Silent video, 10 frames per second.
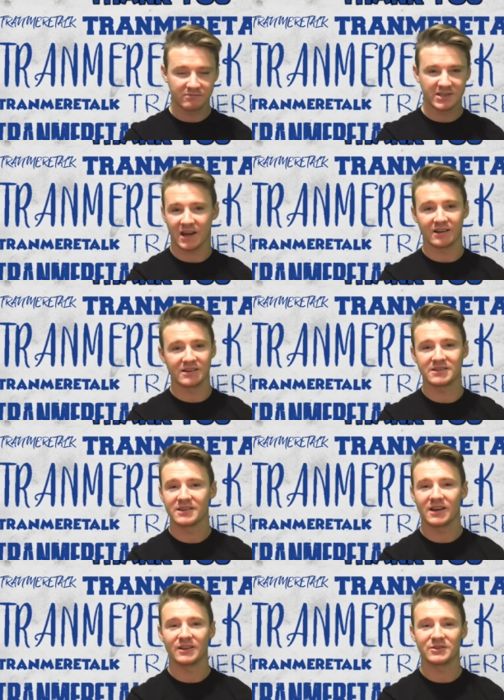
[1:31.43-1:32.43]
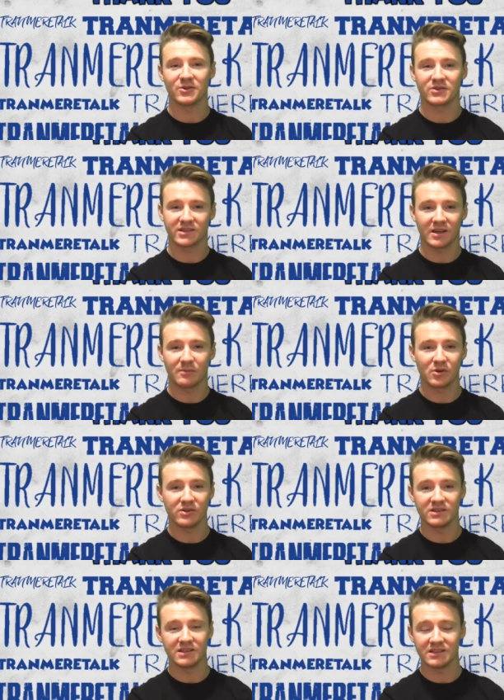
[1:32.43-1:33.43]
tags and such like that,
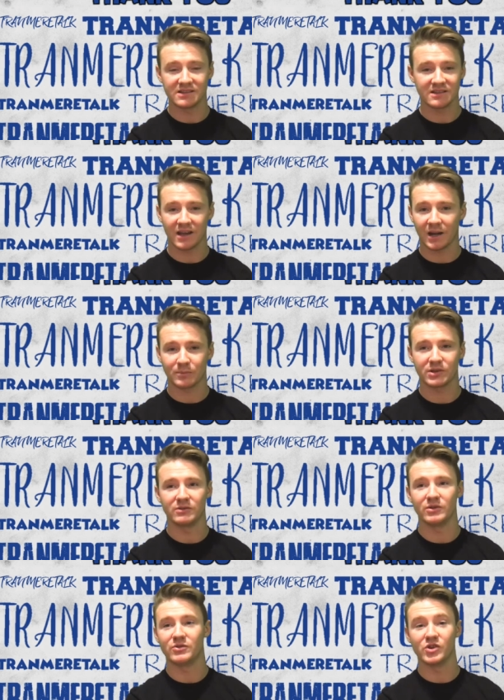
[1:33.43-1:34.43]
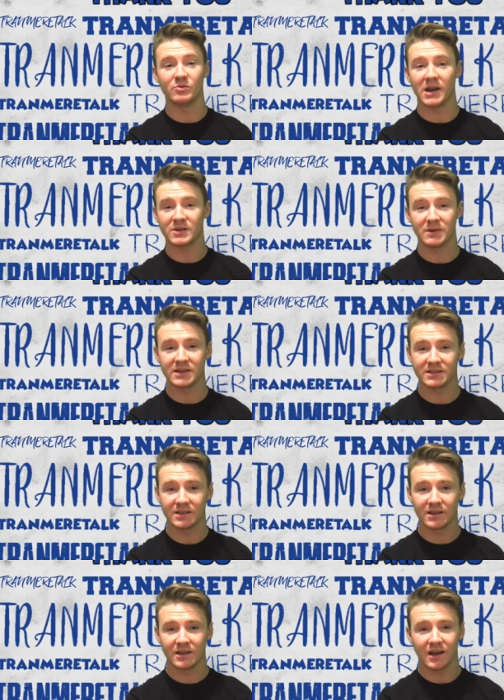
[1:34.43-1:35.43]
because he's an absolute YouTube expert.
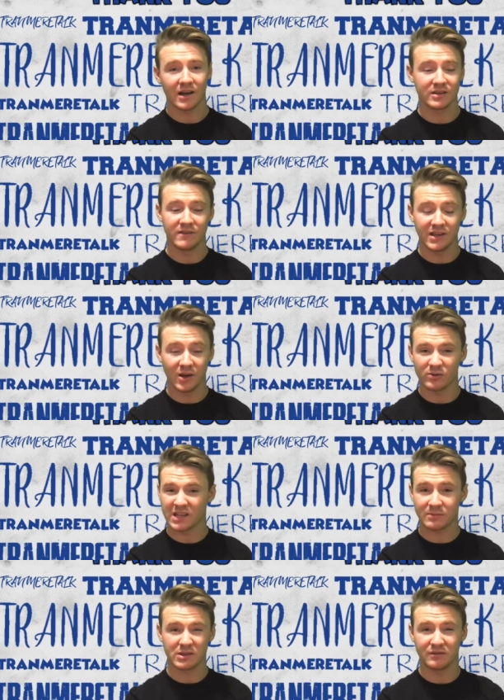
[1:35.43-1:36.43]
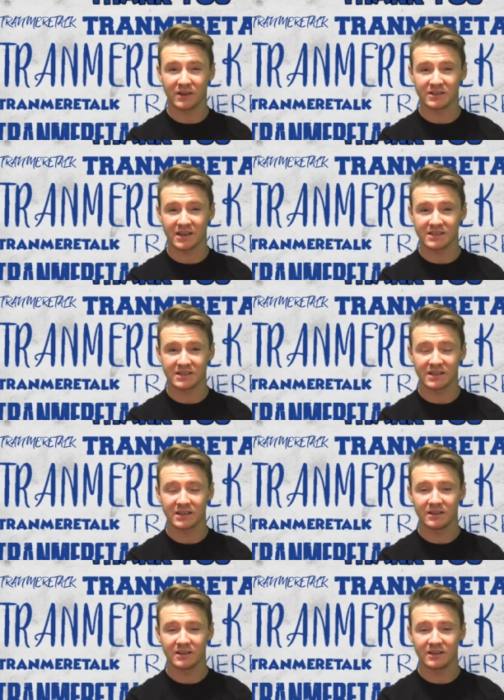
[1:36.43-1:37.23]
And his video was absolutely fantastic.